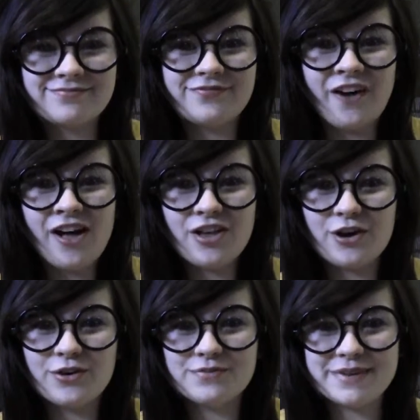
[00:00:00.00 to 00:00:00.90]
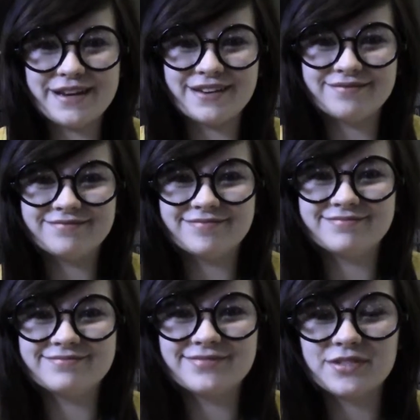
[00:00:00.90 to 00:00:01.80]
follow me,
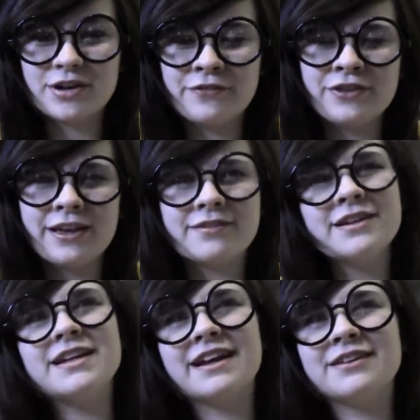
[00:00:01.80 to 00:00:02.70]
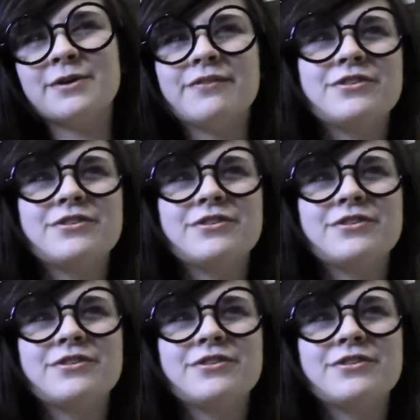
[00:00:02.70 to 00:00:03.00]
if you like reading anyway.